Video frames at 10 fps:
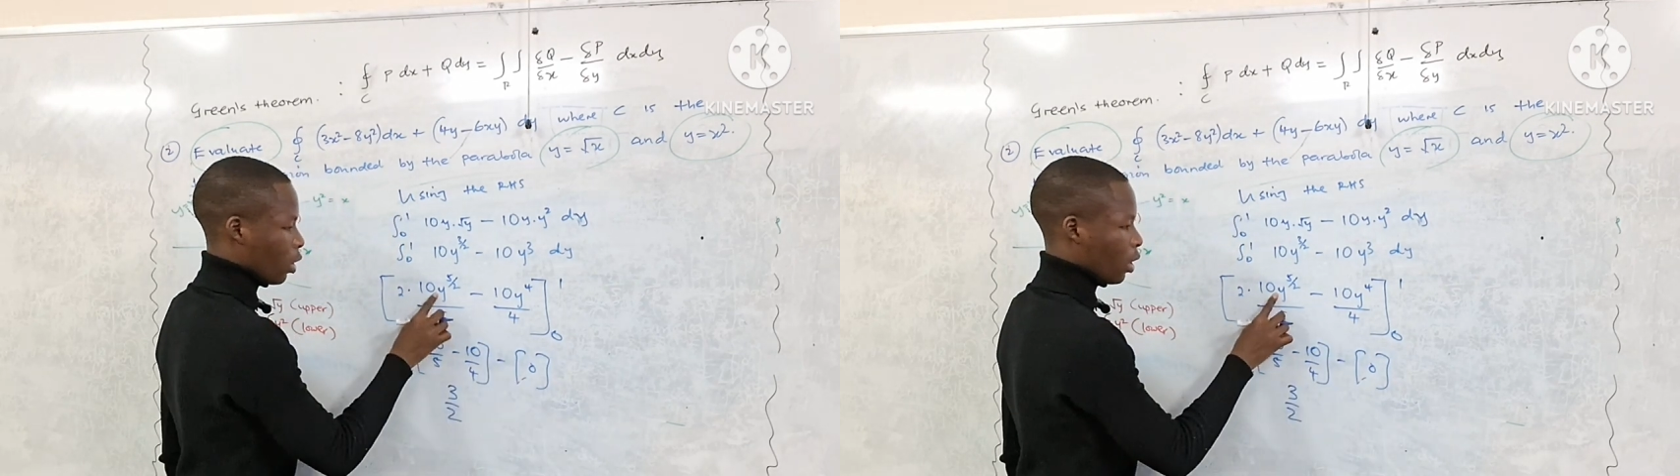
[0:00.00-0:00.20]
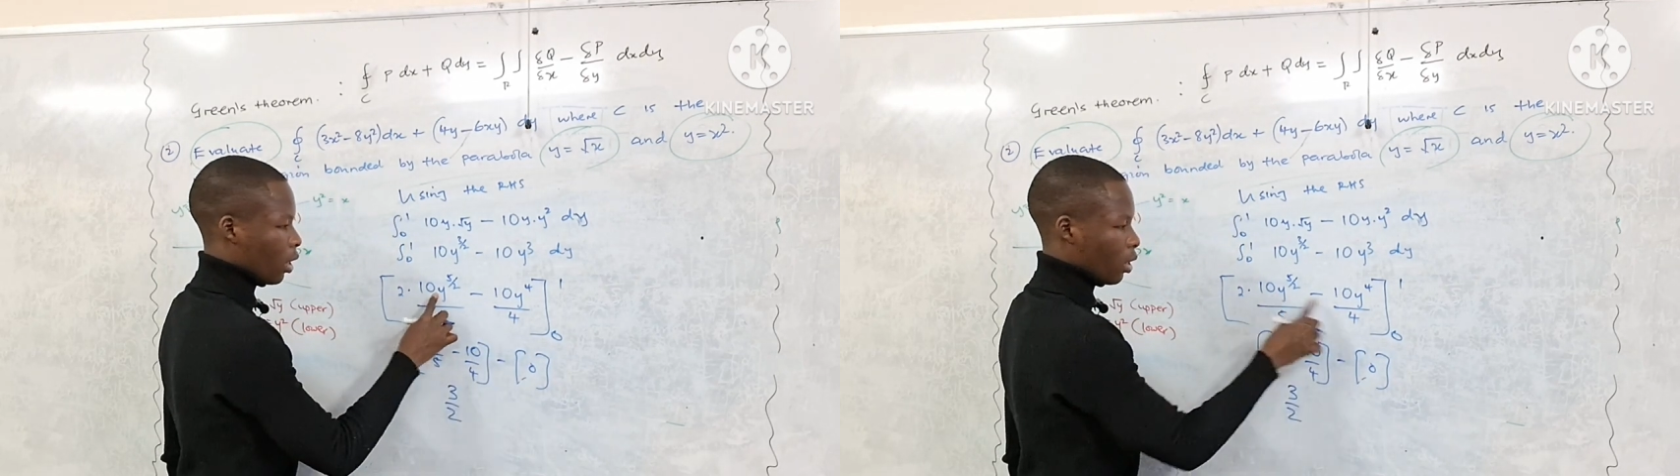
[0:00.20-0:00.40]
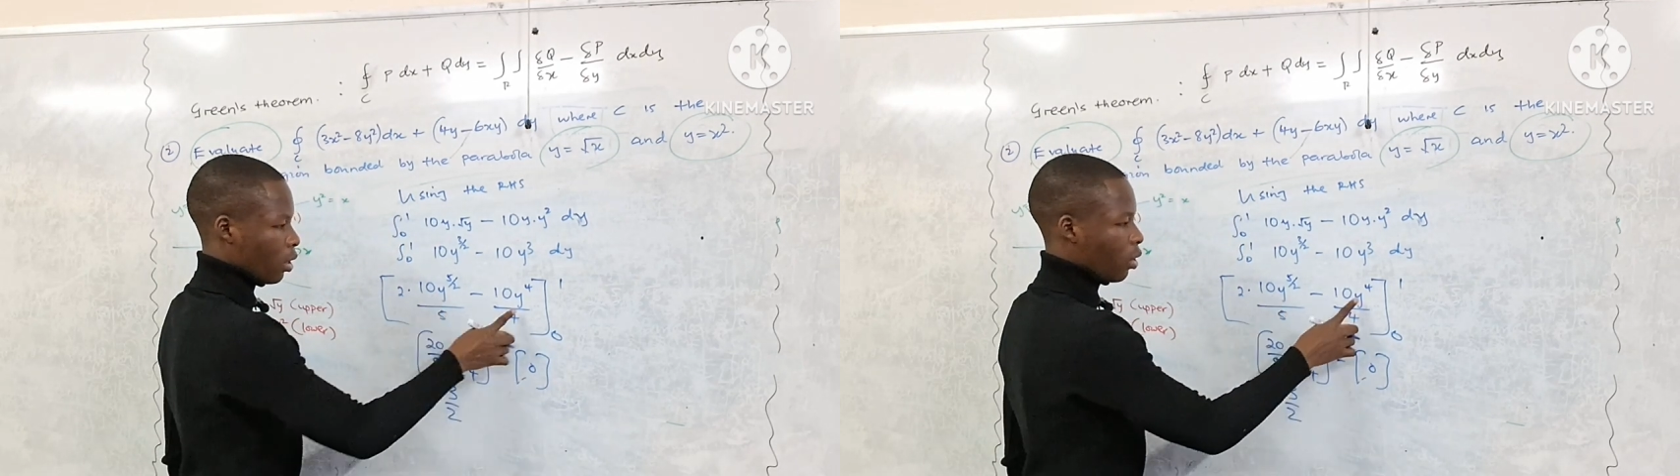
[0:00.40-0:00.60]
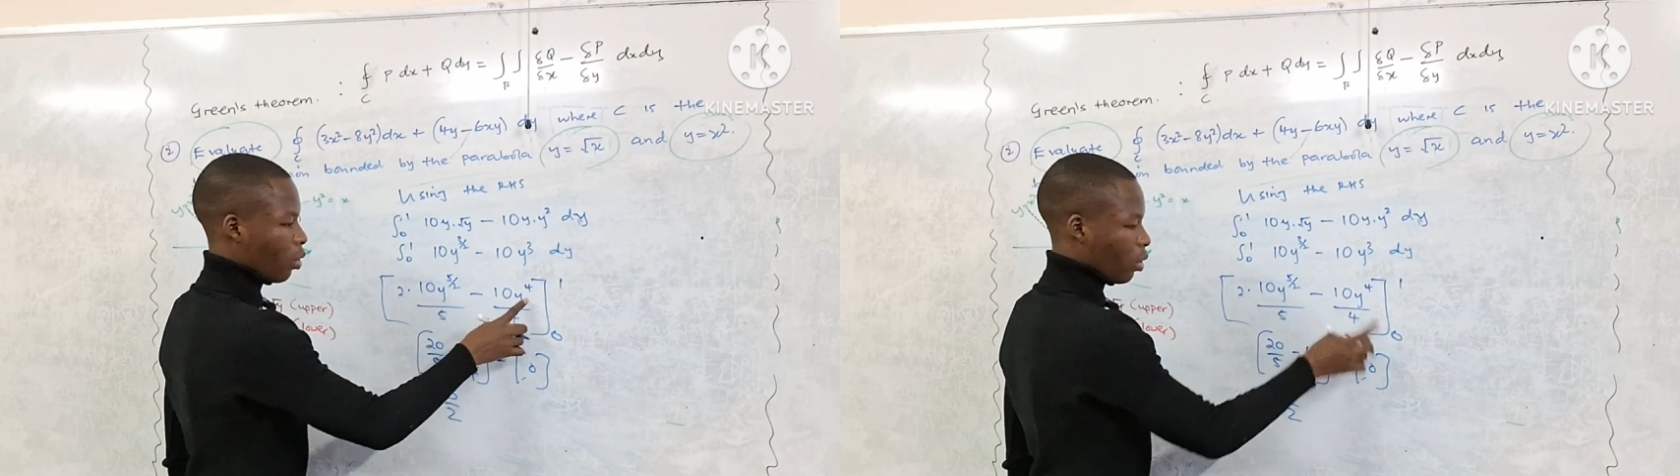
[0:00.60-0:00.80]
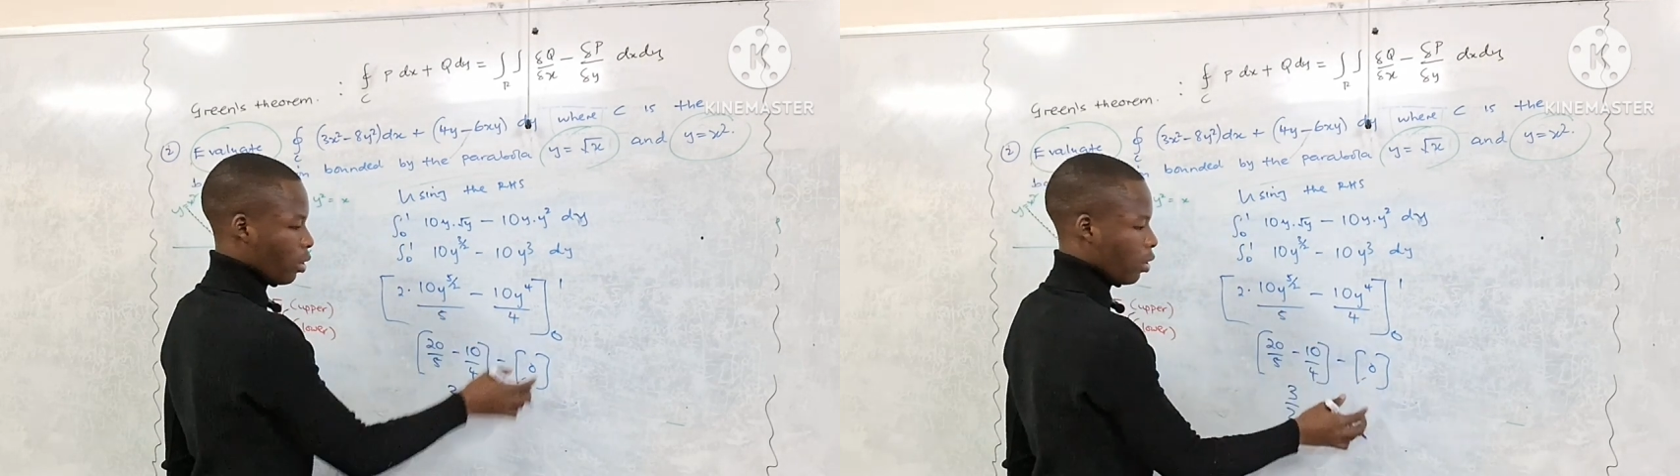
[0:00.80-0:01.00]
here
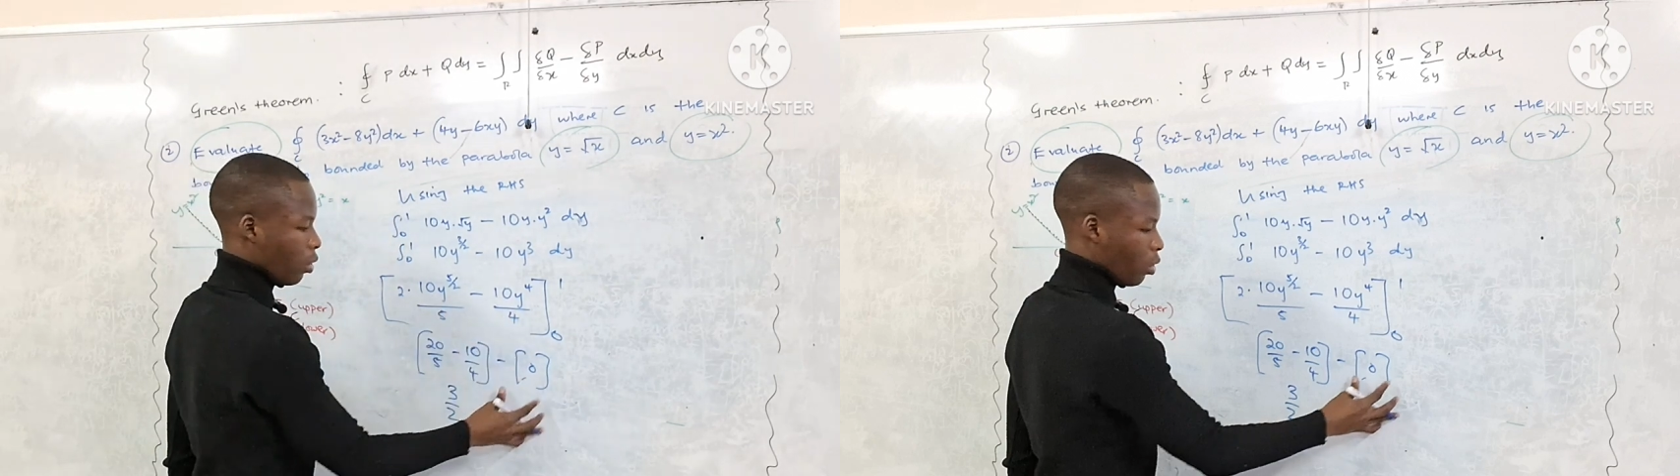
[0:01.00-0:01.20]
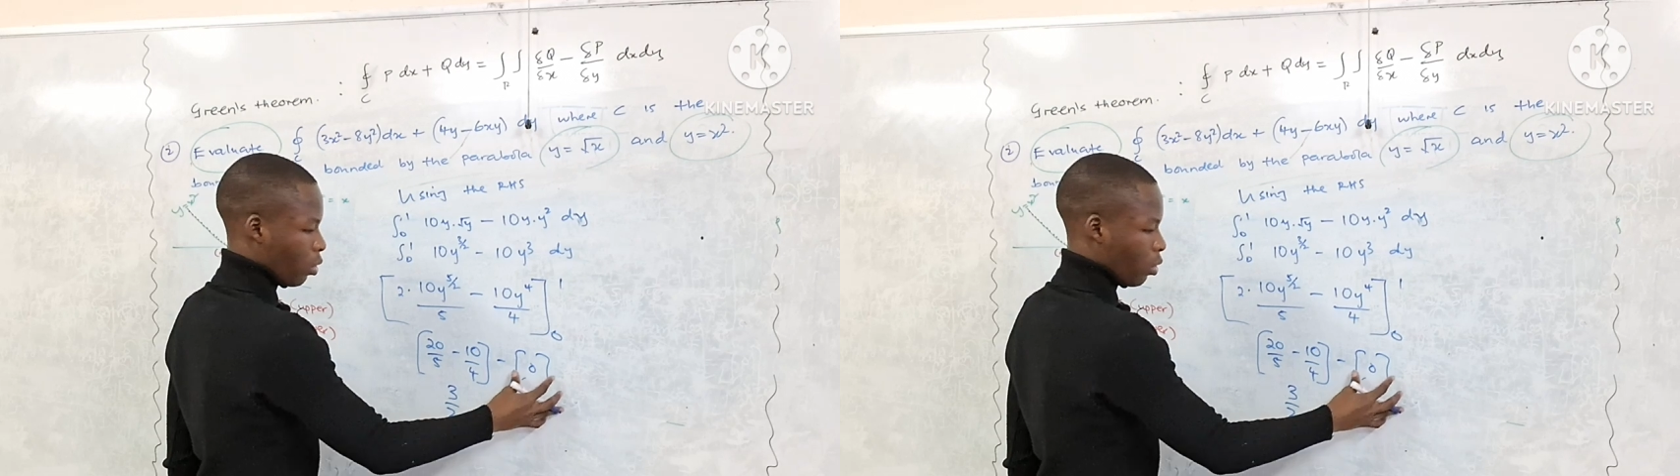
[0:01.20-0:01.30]
0 is 0,